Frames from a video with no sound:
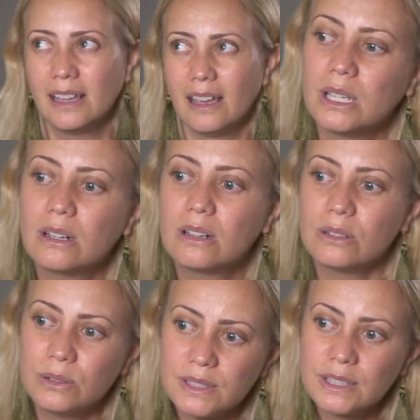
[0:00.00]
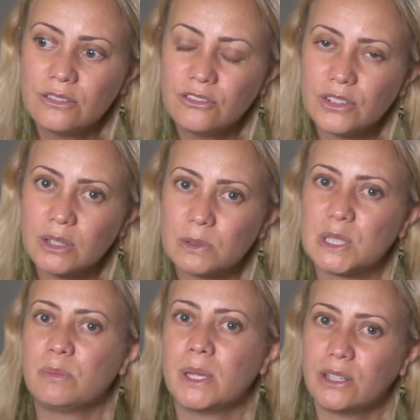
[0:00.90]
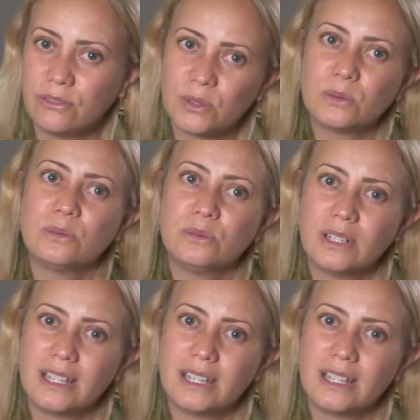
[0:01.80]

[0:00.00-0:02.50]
inclusive and respectful.